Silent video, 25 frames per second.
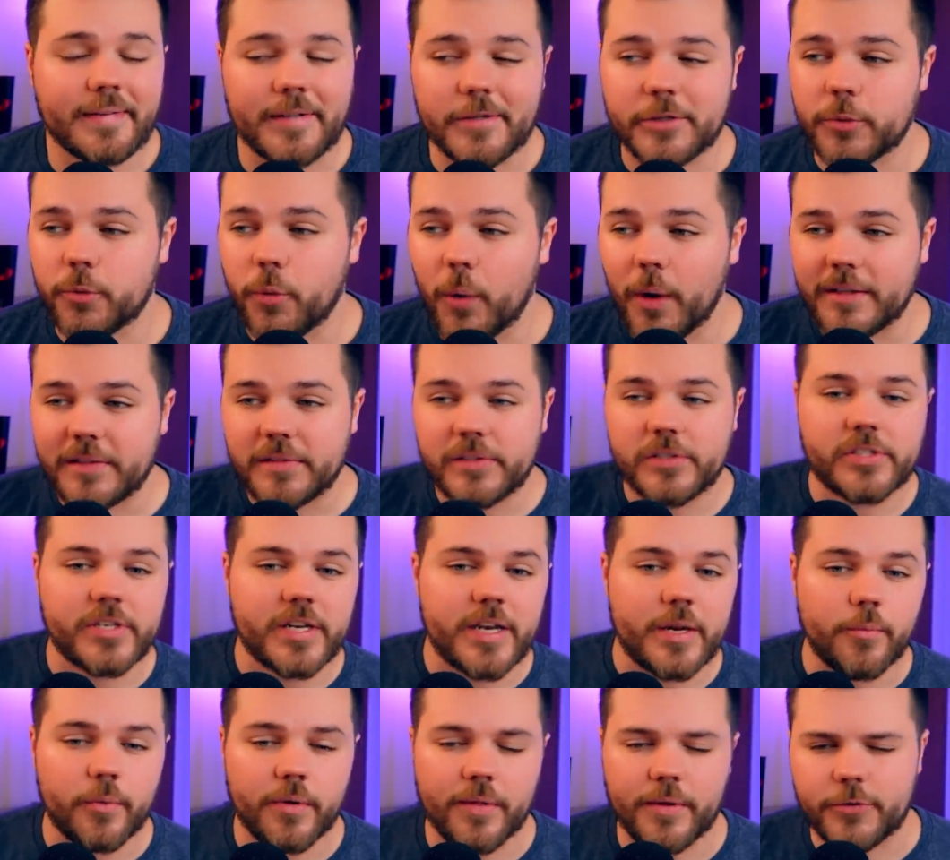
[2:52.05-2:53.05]
There's one
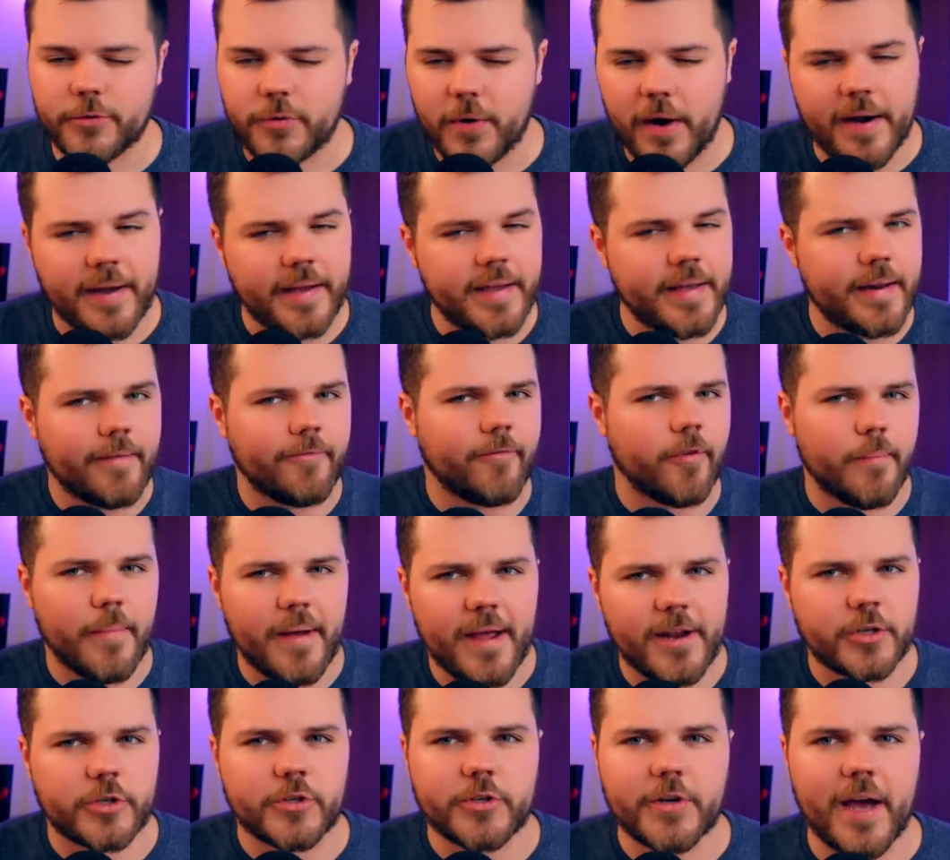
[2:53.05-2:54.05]
scene where they're trying to get
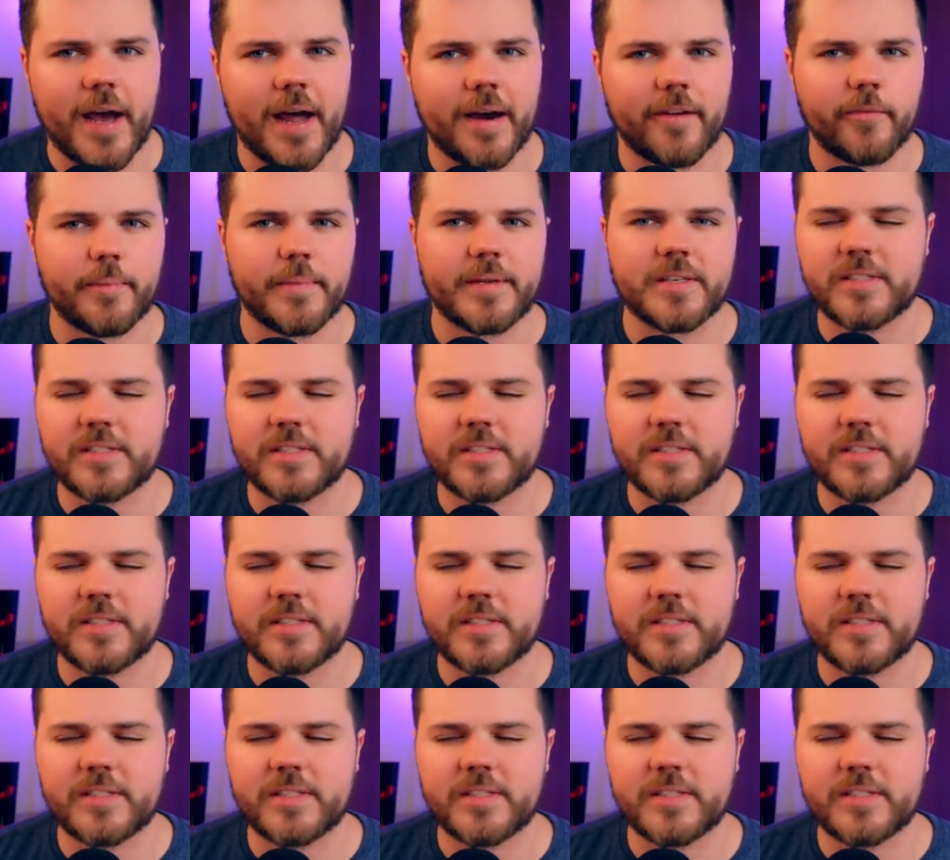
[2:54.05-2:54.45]
information out of him.